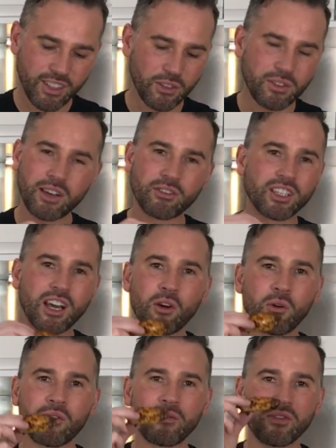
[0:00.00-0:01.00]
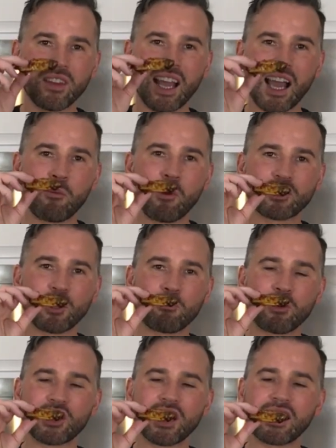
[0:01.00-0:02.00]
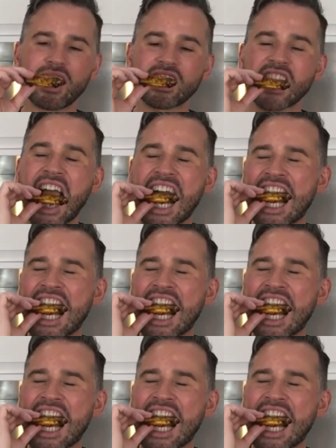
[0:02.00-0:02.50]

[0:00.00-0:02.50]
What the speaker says: You never know how much I appreciate this.